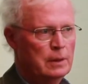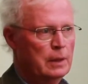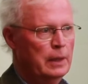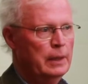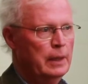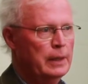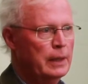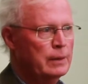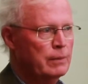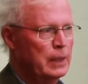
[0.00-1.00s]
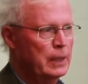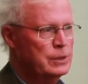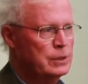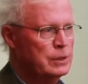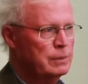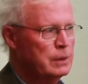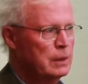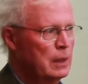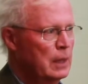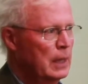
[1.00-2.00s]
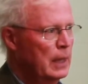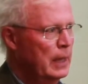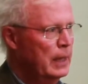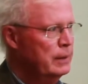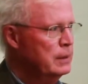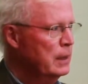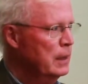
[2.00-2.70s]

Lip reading: and other relationships and